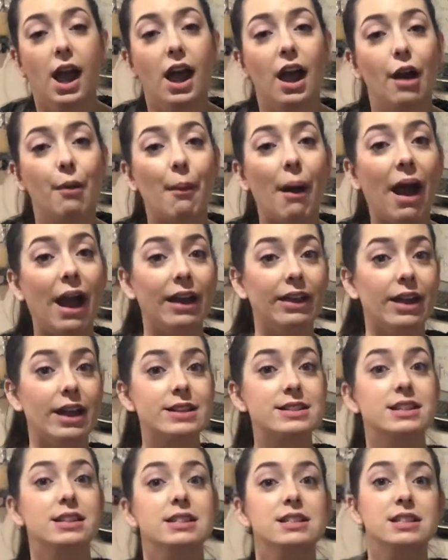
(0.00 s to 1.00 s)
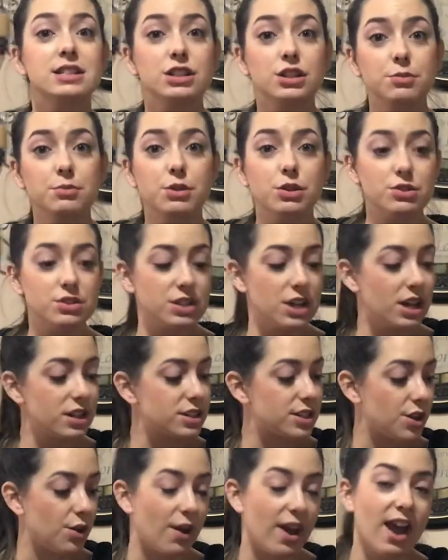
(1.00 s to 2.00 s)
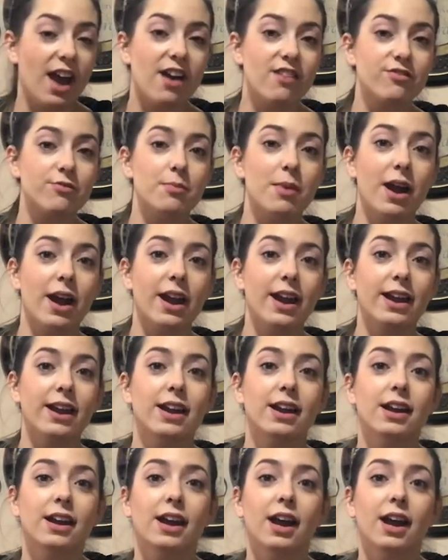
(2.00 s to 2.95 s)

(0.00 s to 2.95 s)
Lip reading: I like to listen to music, so I have my